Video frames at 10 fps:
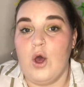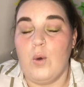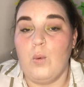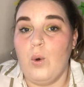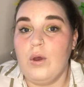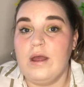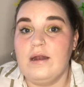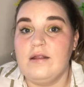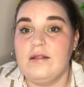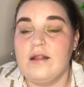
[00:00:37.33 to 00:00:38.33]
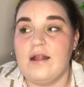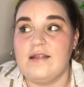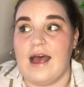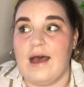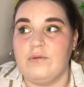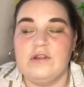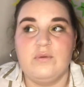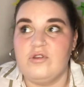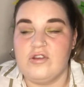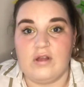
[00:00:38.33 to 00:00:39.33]
walking down, this
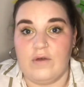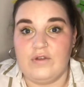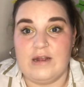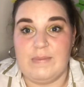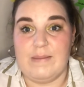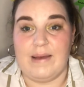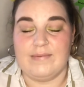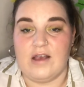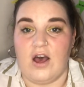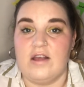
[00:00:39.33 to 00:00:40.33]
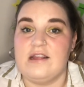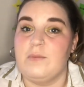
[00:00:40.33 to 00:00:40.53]
was just after he'd been baptized,